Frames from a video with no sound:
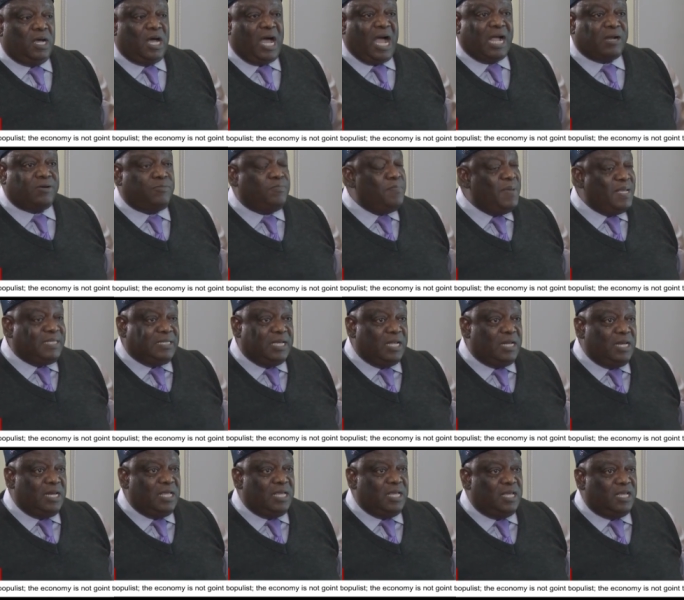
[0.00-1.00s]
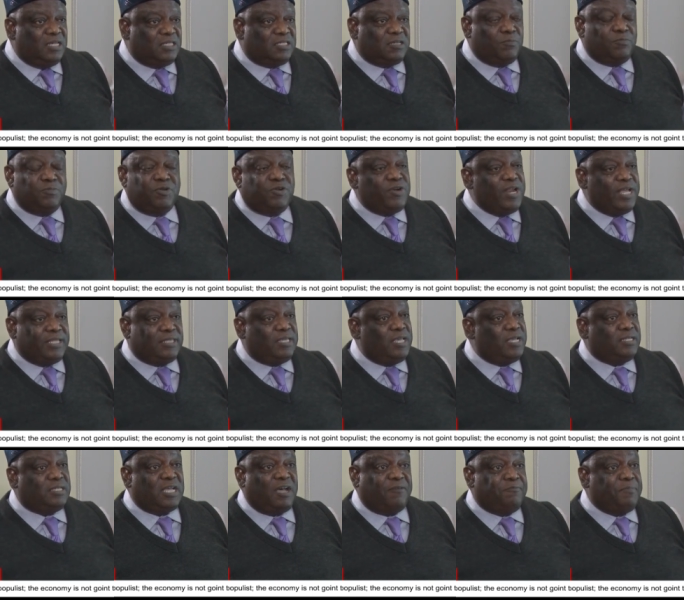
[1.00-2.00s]
Admittedly, some great
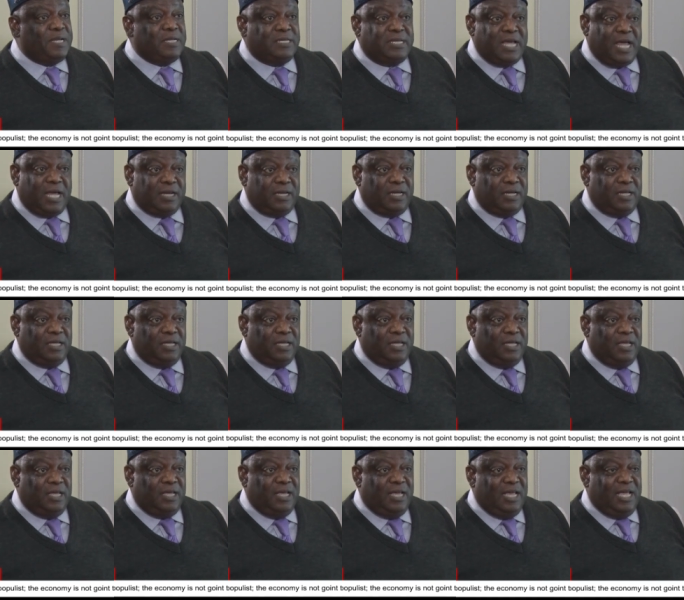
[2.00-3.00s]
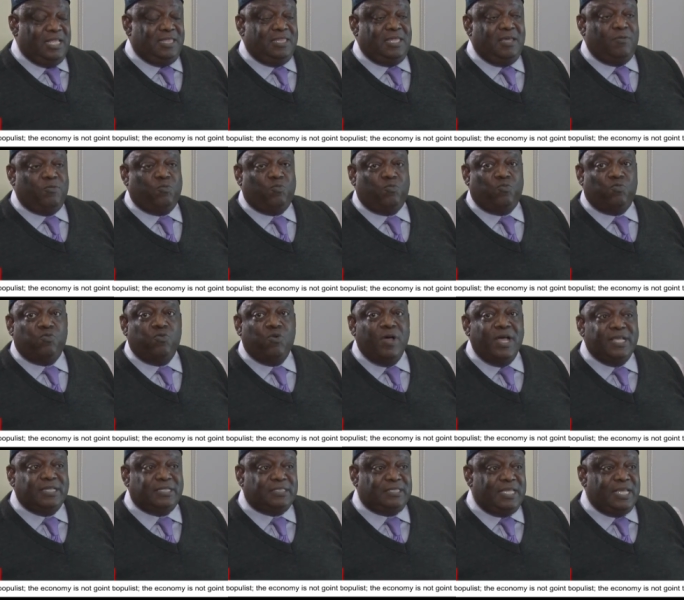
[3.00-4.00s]
things have been done, and the
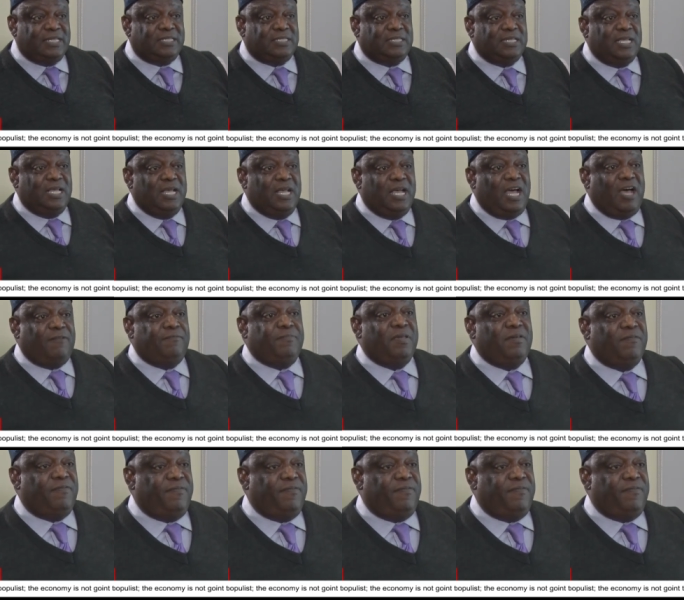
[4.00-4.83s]
worst things have been